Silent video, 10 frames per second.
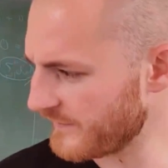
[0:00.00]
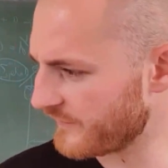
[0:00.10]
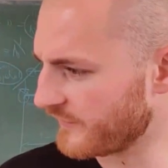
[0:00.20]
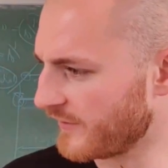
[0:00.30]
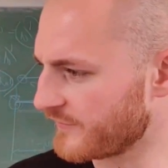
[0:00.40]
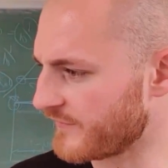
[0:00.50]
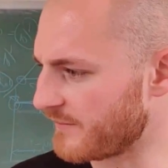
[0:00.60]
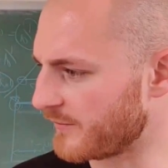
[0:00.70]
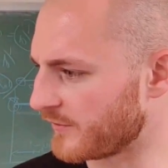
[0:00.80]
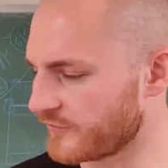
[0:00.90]
the size of
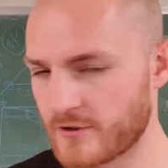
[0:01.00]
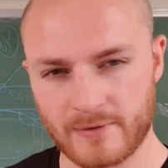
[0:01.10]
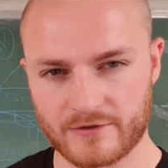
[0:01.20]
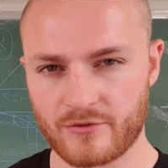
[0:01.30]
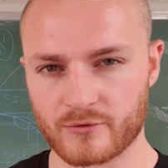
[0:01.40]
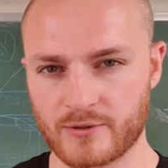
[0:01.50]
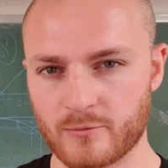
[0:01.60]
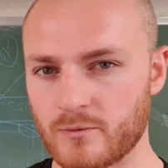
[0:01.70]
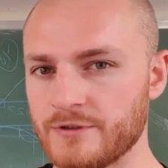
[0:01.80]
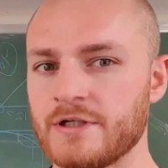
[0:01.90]
that box, going back to thought
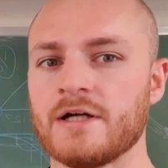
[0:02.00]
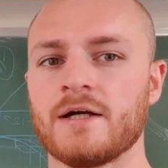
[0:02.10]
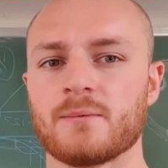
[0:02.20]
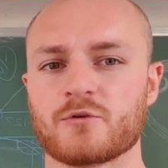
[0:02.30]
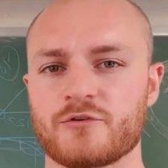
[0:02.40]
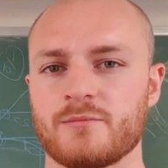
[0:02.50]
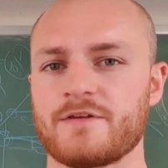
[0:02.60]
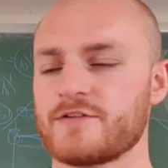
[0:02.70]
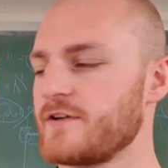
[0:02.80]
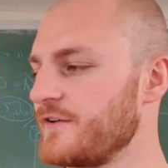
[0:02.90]
number 1, presumably
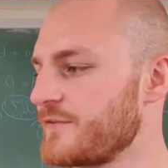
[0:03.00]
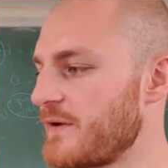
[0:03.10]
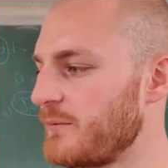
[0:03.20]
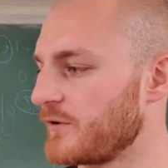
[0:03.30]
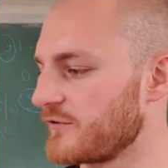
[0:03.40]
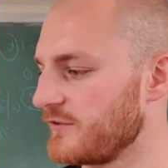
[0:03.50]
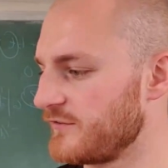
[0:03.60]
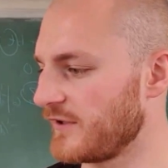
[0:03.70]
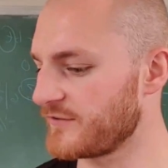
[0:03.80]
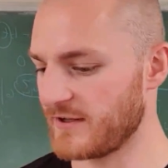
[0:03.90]
the size of that box
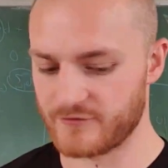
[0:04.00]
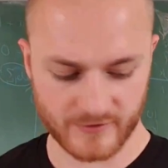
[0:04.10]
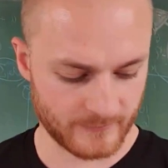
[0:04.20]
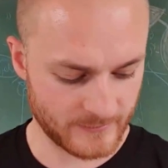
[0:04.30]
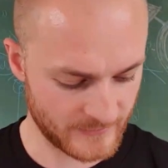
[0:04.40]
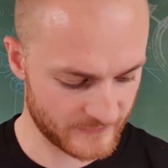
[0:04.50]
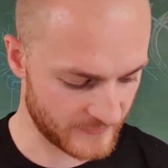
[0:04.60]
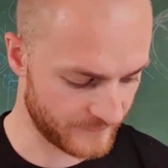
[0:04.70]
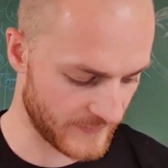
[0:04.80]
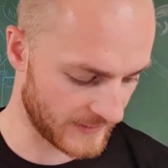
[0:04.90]
does have some limiting
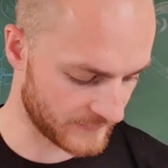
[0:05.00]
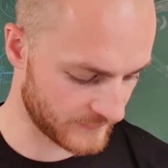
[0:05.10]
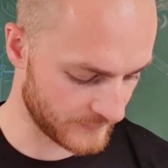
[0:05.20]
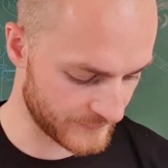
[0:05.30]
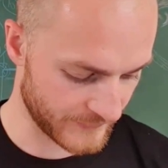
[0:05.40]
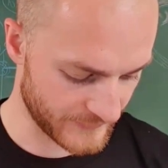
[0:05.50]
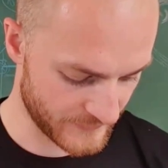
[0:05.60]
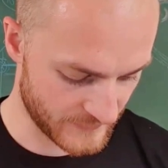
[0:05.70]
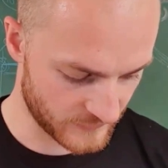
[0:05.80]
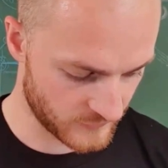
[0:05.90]
effect on the size of these